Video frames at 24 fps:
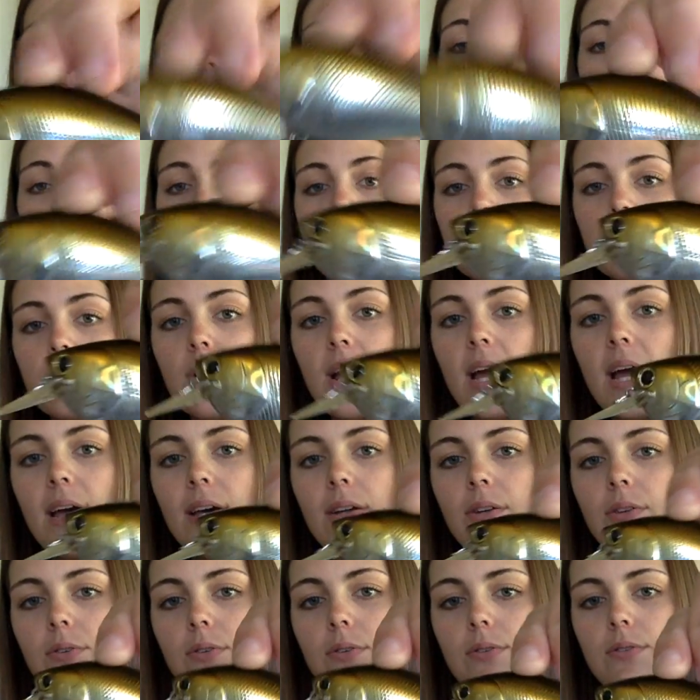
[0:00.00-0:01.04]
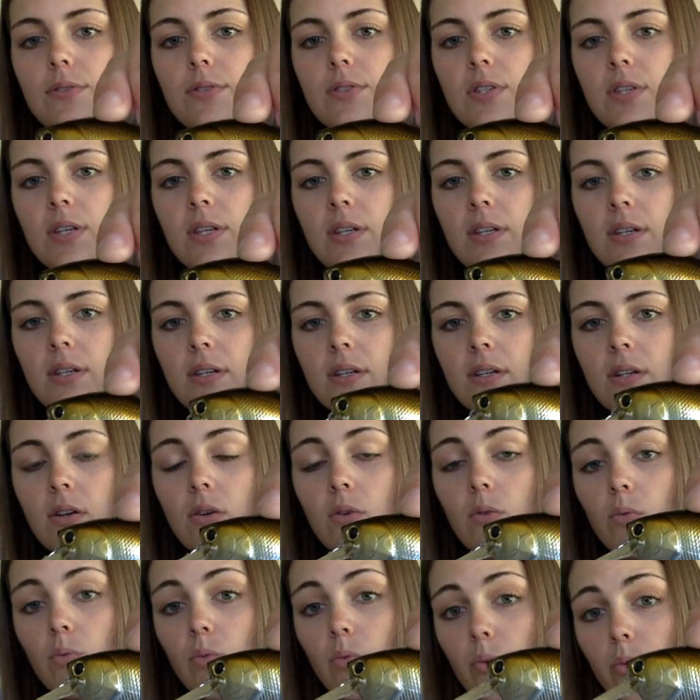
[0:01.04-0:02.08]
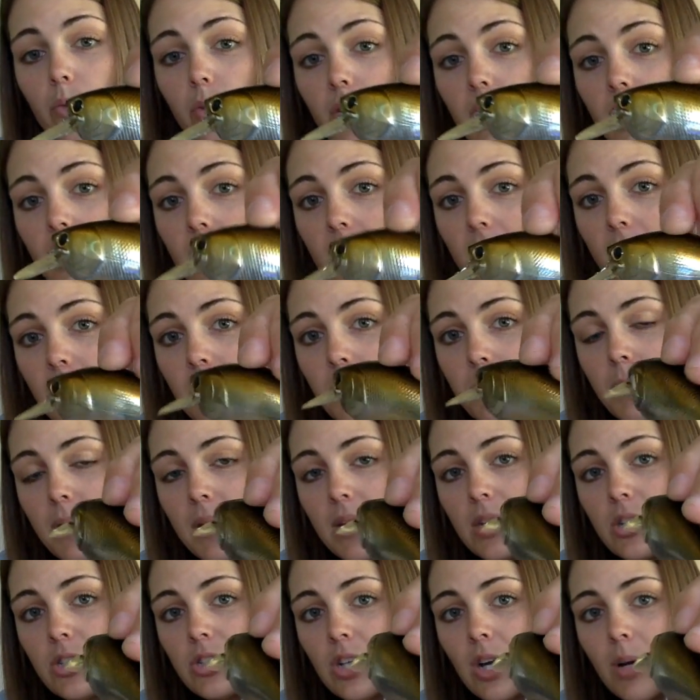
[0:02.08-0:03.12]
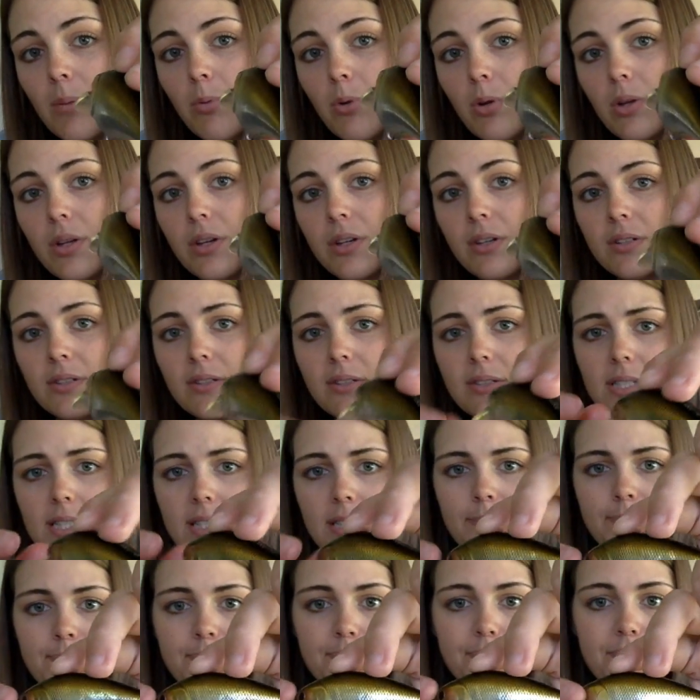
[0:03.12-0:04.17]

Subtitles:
Has the rattles, really big treble hooks.